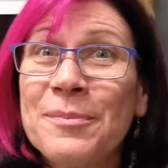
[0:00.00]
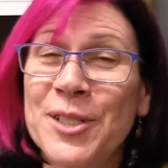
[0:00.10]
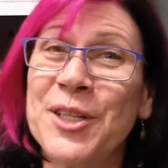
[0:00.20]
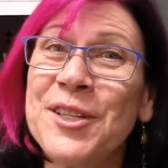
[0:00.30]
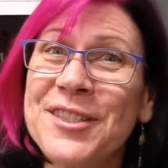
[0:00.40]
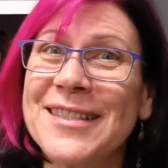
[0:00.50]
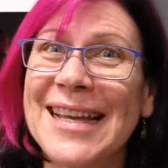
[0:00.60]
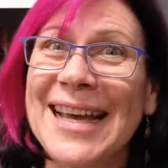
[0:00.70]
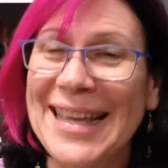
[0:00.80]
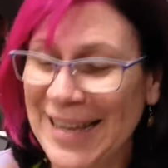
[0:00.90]

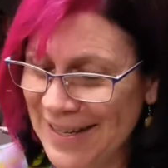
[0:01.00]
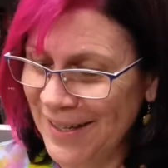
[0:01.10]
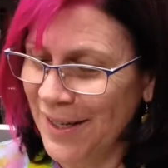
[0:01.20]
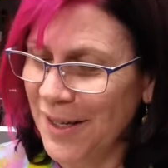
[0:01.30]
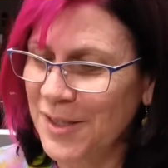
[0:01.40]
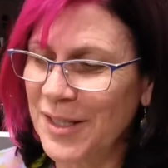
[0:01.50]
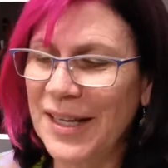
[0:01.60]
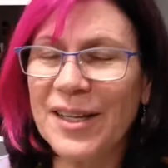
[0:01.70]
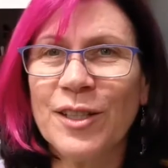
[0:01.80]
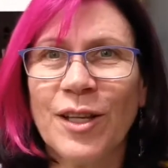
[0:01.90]
Tuesday.
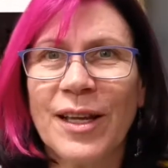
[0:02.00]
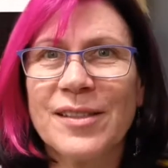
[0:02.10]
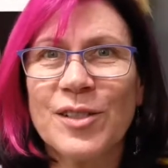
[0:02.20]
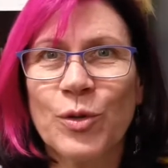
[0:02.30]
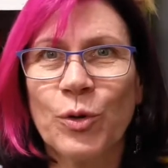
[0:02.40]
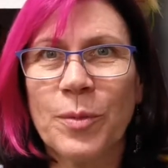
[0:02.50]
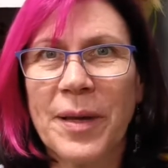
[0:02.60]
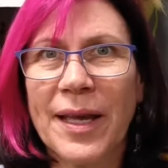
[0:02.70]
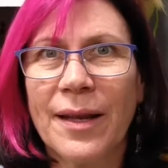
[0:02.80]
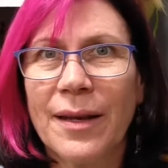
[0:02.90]
Today I'd like to talk
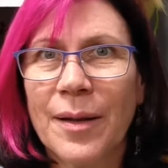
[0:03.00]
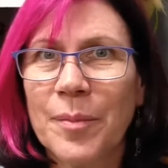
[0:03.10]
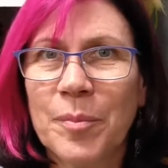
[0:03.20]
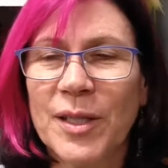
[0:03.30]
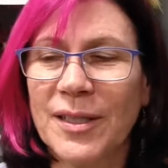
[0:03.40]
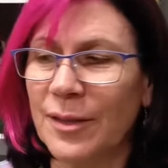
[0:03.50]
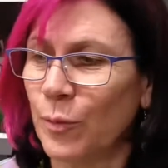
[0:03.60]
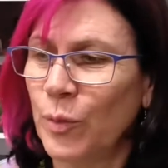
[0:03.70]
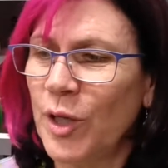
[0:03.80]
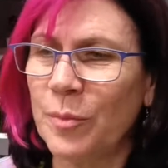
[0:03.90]
about my little
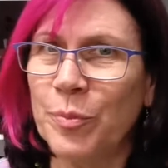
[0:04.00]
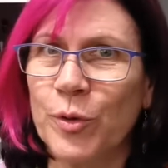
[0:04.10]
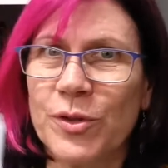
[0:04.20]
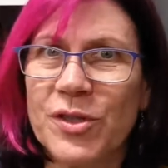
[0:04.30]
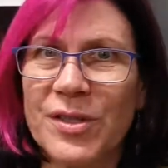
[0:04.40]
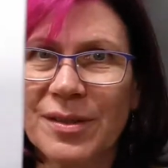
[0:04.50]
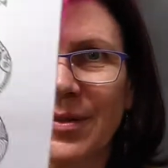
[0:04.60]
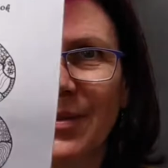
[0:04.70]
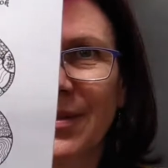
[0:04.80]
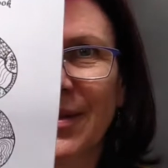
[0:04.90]
workbooks.
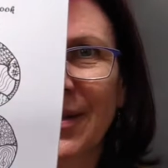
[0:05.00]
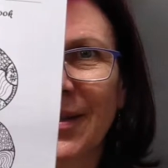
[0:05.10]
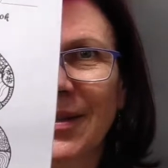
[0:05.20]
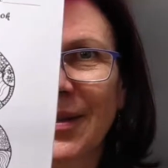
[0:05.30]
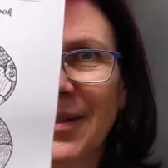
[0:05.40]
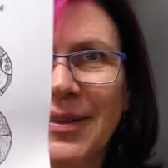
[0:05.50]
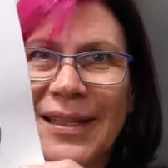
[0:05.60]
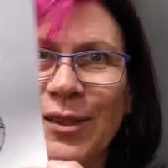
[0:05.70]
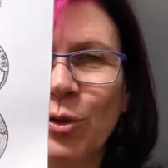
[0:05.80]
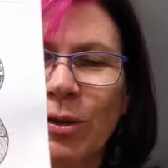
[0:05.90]
They
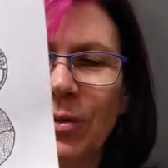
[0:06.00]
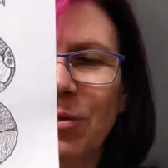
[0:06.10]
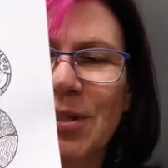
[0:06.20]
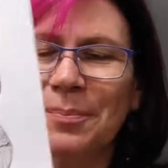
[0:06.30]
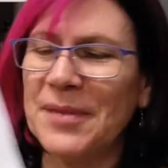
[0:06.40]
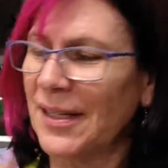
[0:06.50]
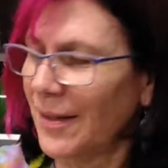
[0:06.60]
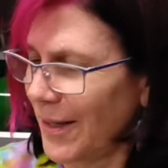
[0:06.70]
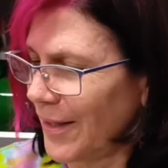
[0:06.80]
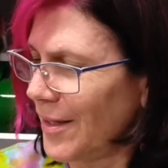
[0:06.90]
look something
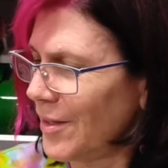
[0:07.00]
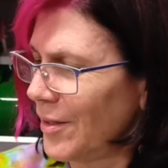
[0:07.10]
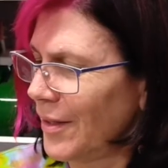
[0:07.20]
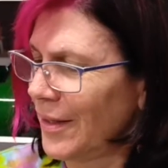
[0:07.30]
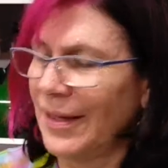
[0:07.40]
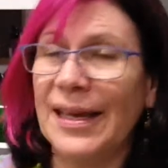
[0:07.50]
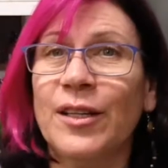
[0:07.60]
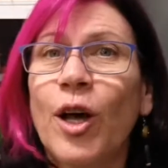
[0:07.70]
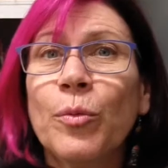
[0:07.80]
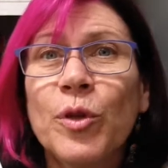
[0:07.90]
like this, and
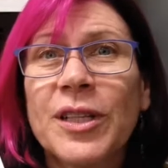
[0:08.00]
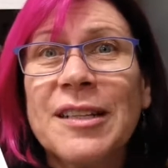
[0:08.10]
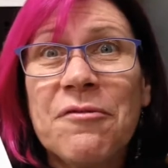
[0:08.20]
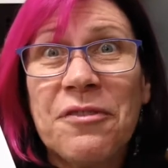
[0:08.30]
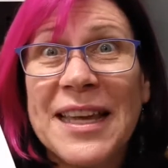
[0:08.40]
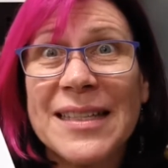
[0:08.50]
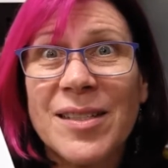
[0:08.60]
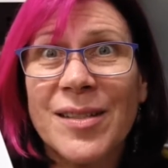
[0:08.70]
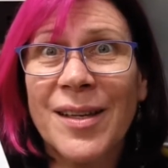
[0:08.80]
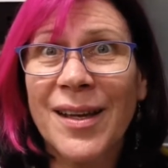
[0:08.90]
I will
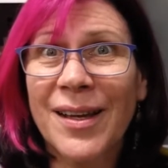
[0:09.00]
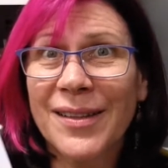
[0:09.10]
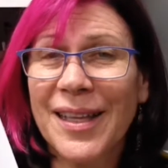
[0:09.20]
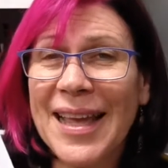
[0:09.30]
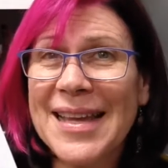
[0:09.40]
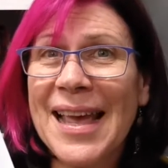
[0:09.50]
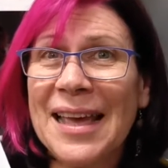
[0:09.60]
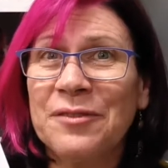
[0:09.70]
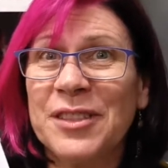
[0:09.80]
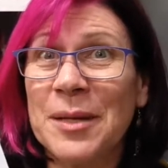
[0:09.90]
confess they
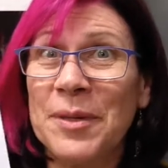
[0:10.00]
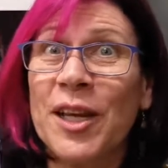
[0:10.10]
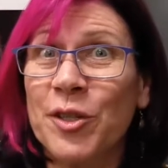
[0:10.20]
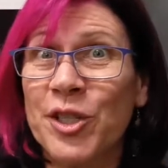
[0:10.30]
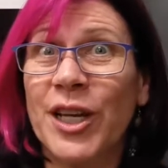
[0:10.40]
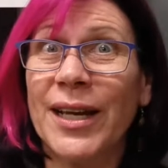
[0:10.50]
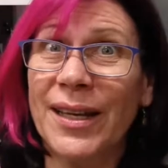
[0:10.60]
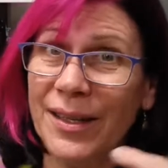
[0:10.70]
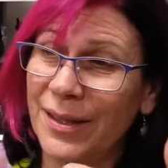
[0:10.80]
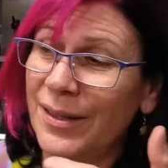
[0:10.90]
have Debbie
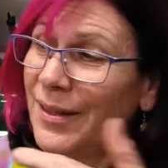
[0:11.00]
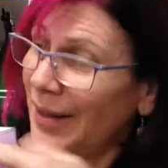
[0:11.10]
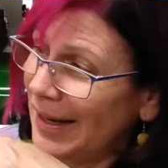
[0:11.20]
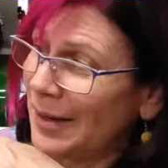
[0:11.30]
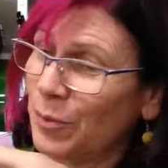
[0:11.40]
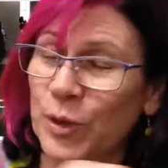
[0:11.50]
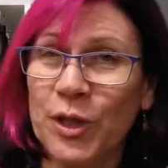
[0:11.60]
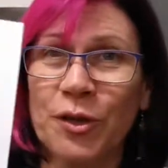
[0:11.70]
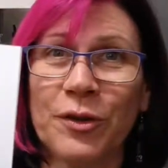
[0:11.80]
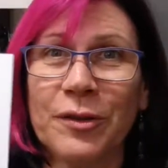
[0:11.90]
O'Shea
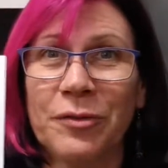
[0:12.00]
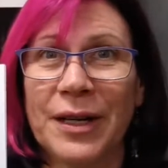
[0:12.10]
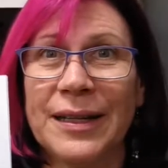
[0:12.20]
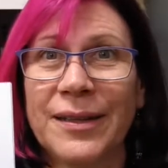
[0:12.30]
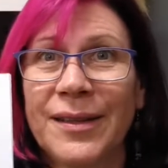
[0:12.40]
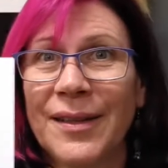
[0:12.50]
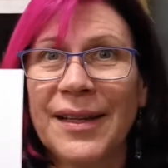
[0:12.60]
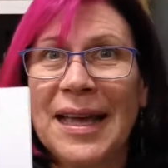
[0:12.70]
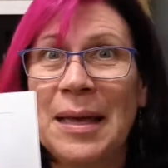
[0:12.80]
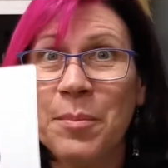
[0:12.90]
artwork on the front.
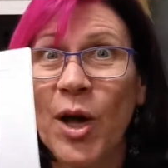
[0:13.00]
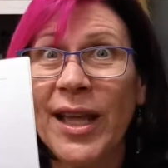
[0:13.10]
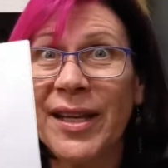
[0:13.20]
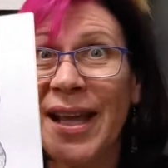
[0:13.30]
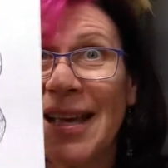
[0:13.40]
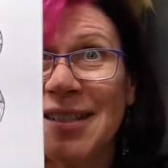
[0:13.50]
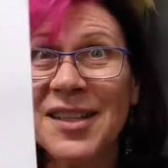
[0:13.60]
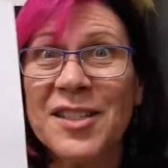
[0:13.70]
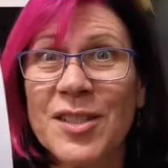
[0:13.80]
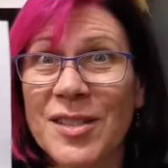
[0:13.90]
Am I an
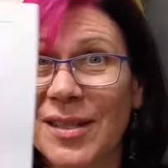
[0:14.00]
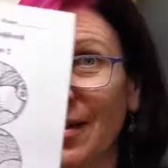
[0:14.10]
artist?